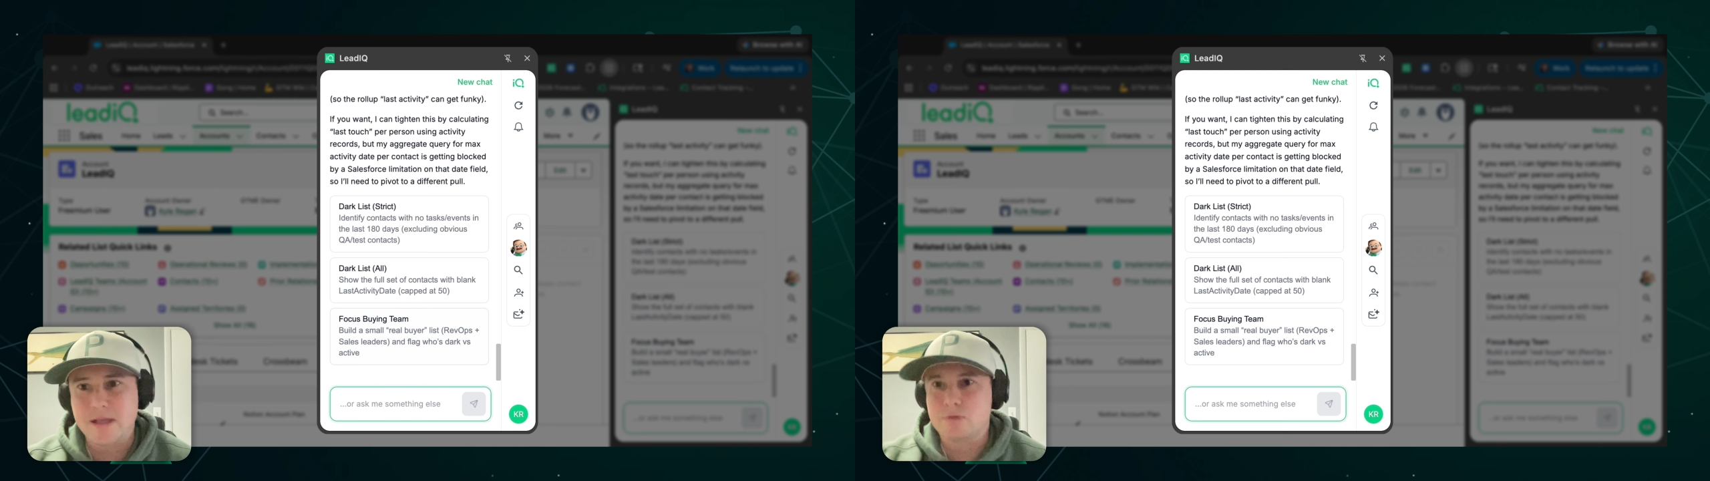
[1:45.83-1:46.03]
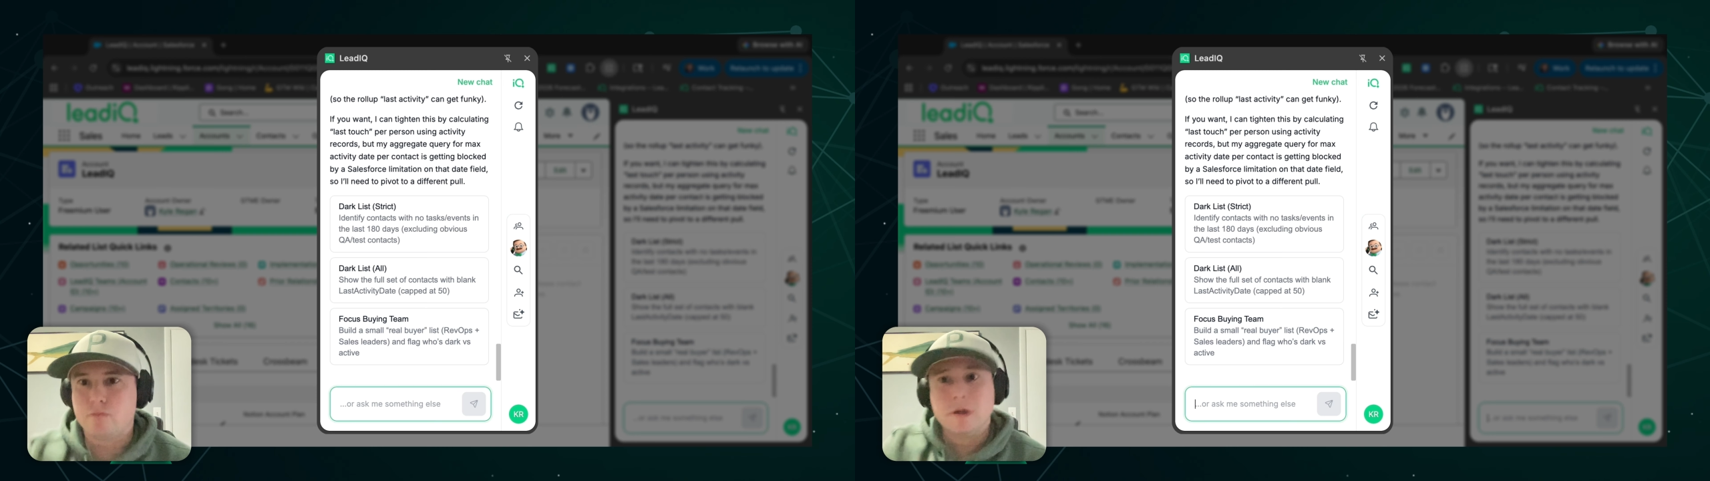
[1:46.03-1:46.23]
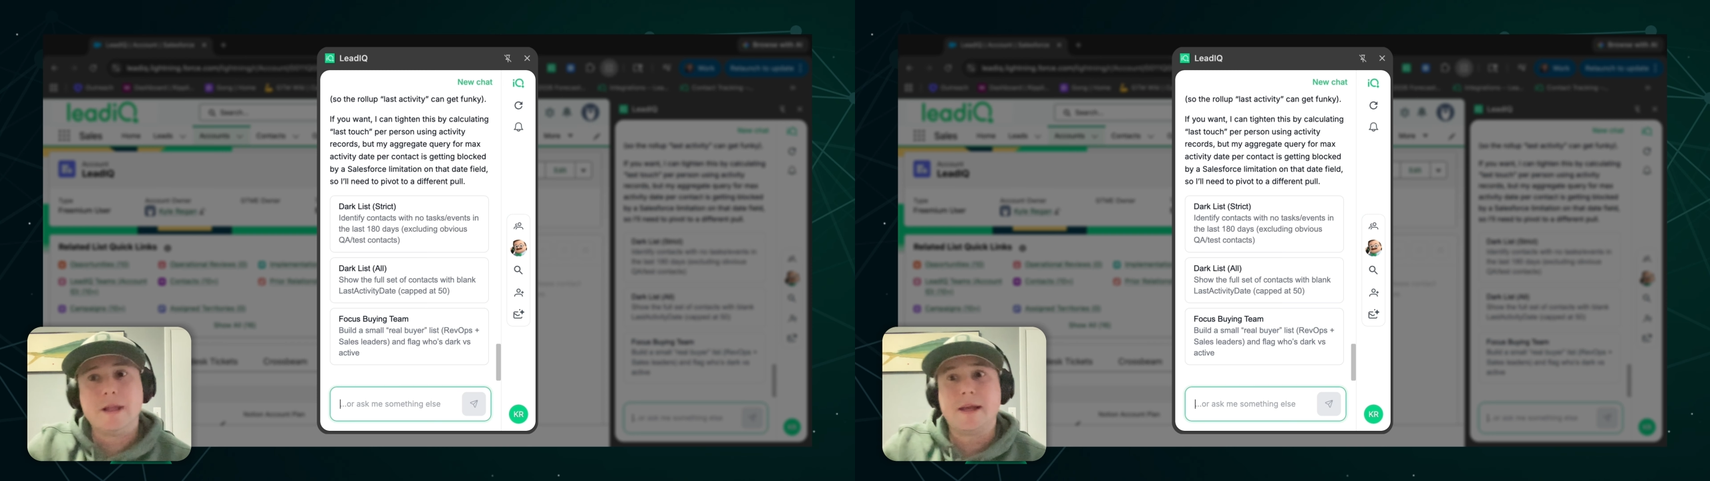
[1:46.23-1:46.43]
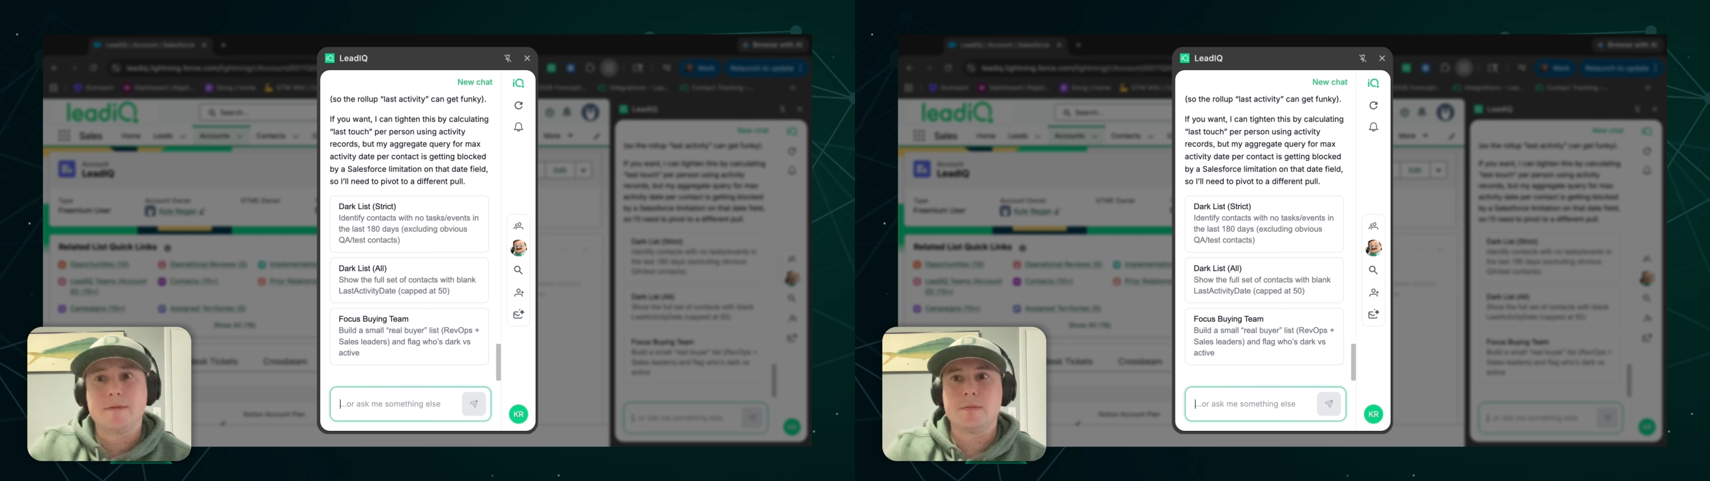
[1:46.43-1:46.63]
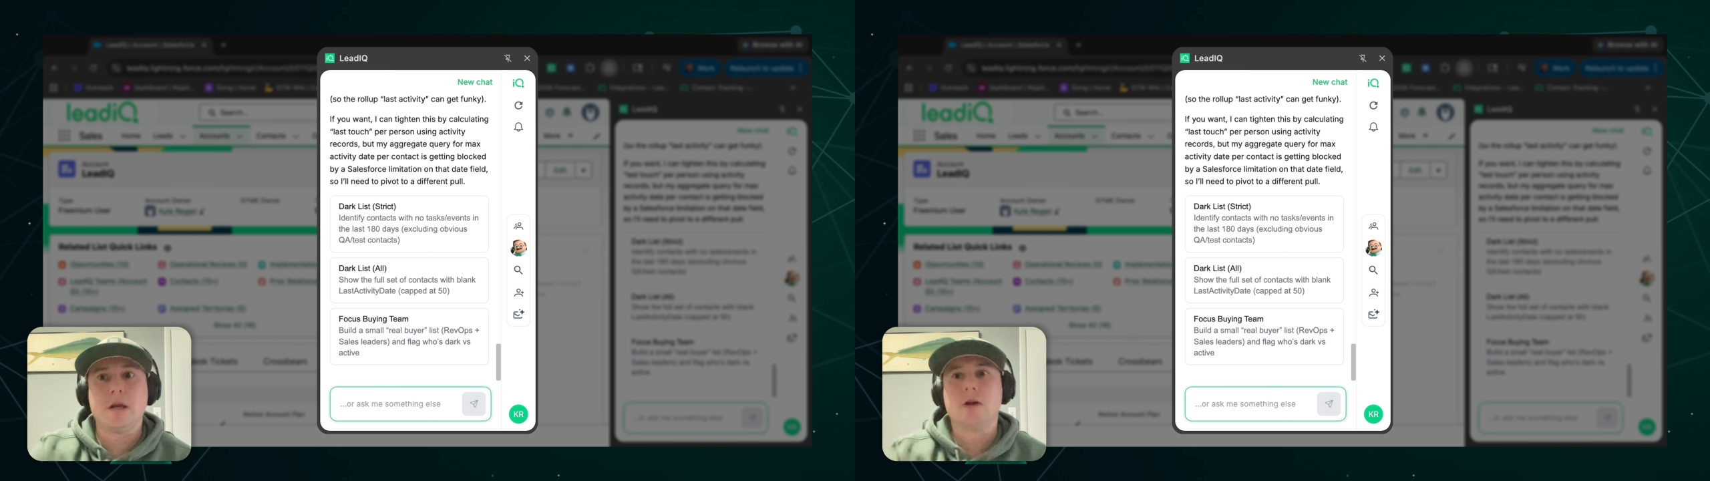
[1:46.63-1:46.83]
this really
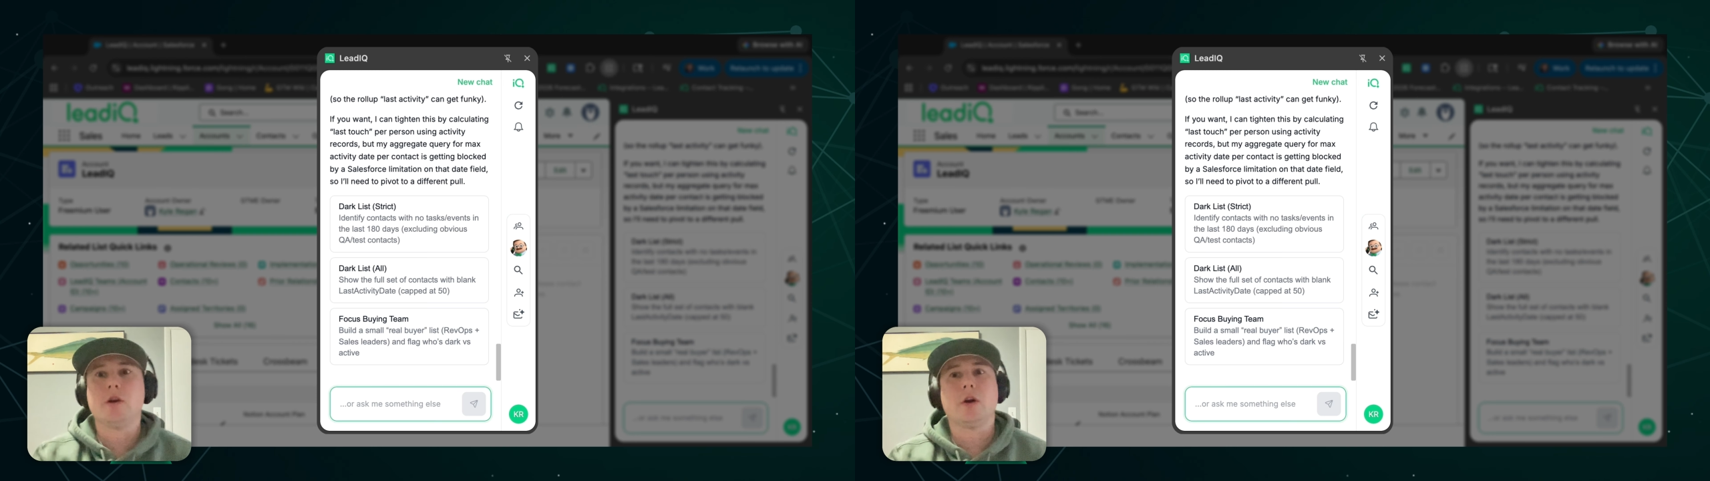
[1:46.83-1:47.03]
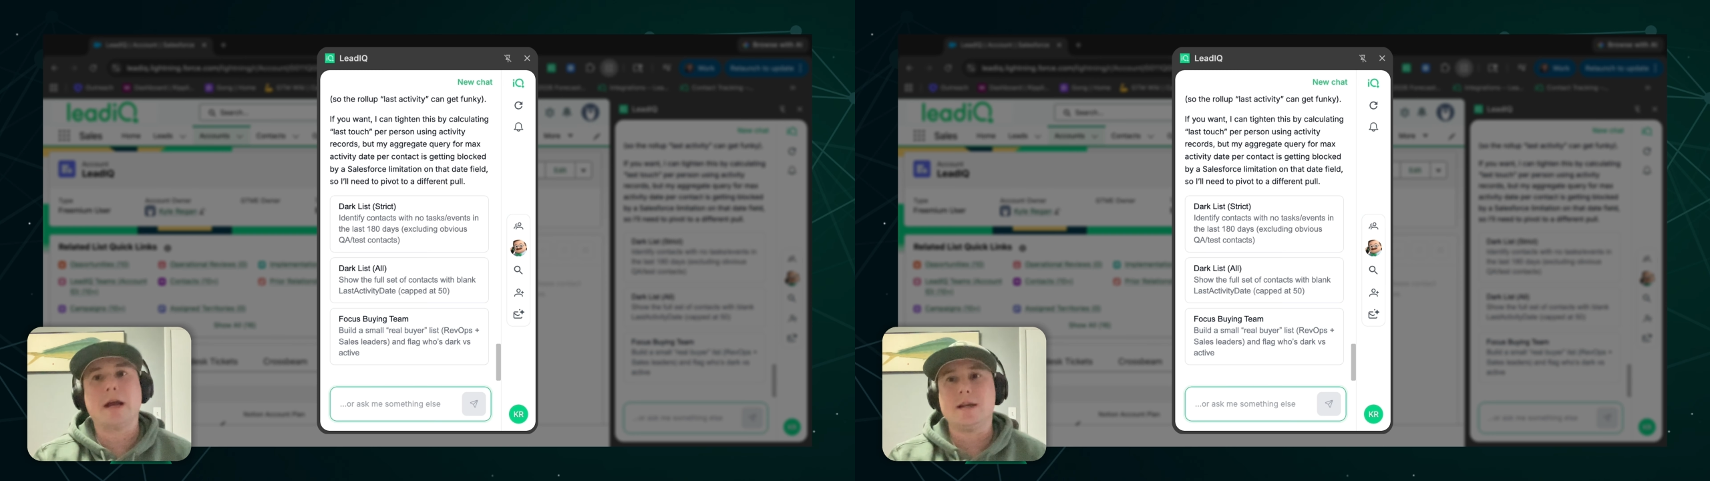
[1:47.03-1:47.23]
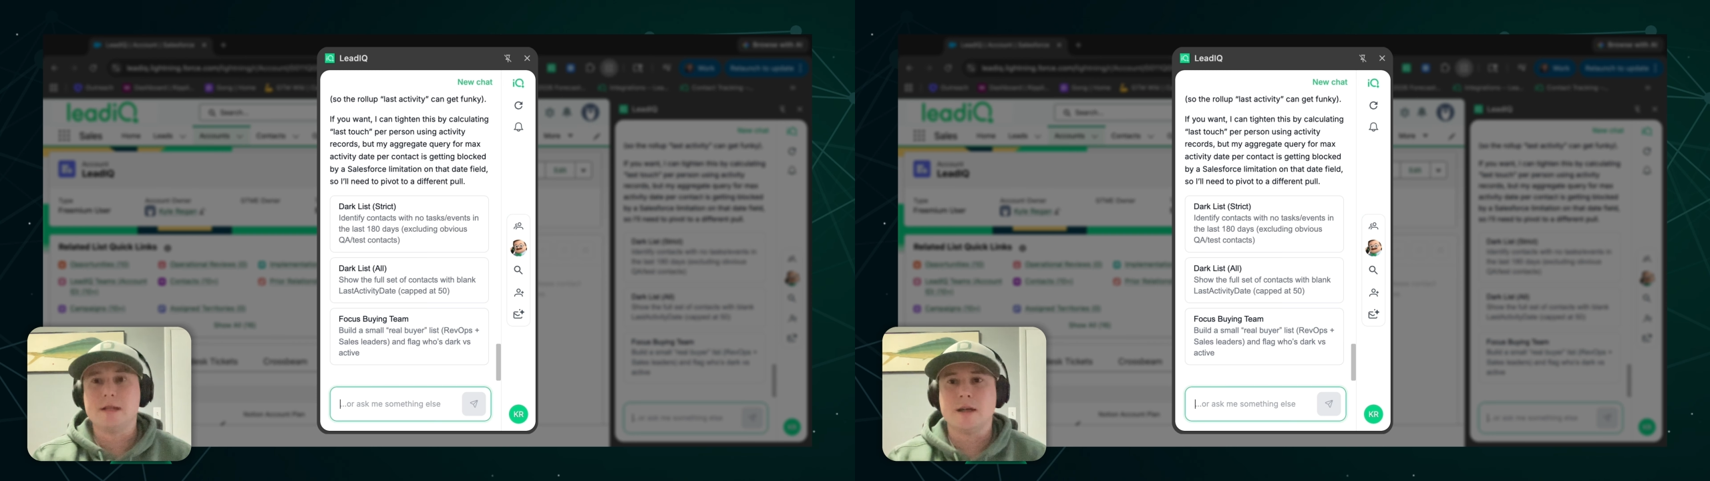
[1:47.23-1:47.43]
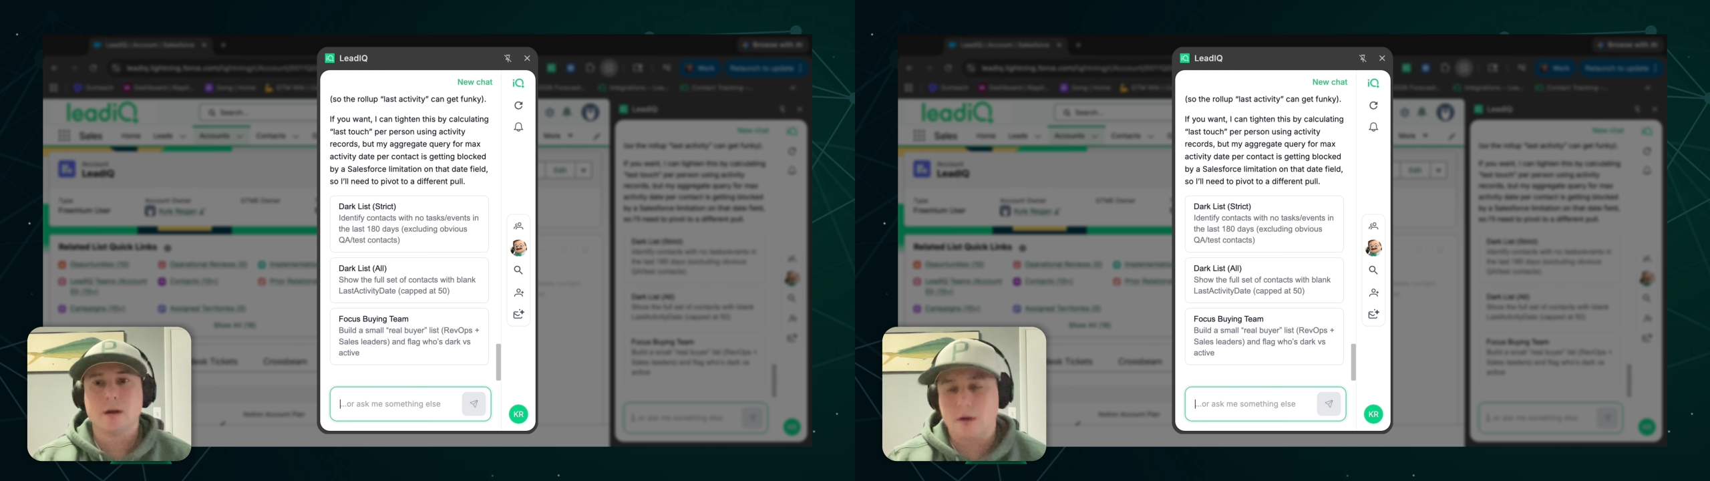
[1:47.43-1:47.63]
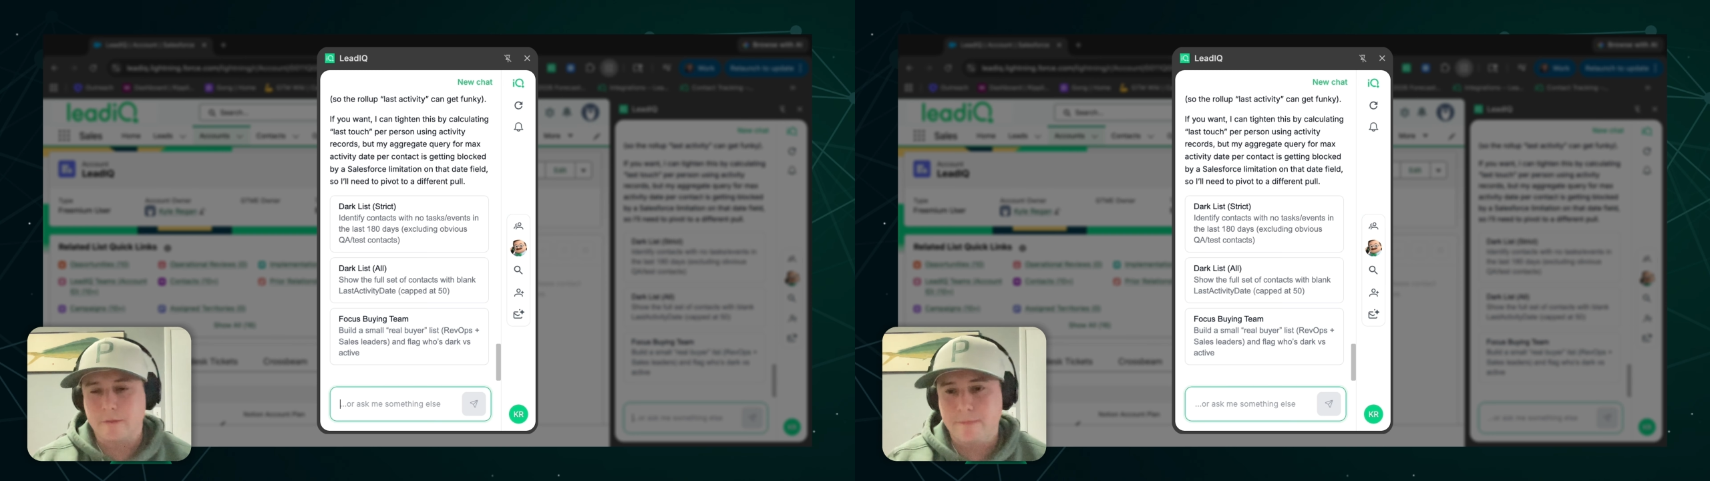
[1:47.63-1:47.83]
gives me a good
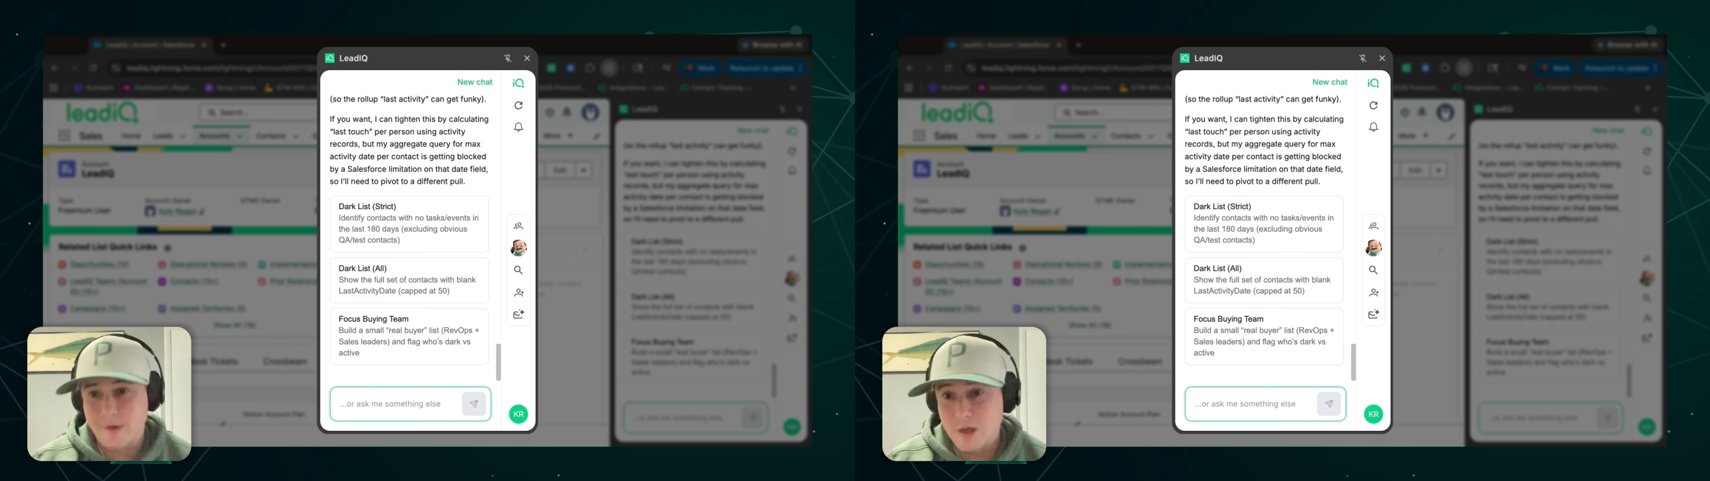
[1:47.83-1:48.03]
idea of